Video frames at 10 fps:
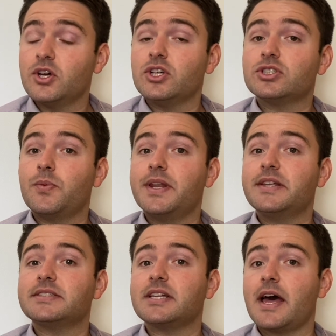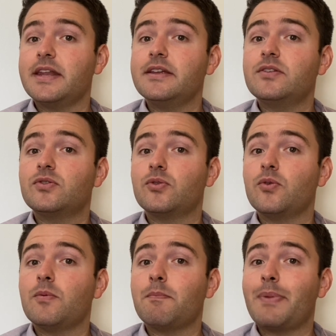So we decided
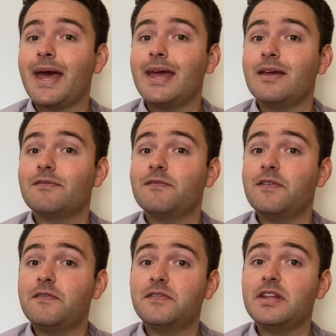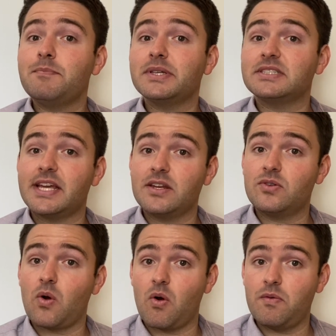to pay 50%
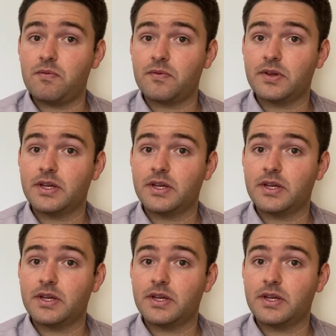off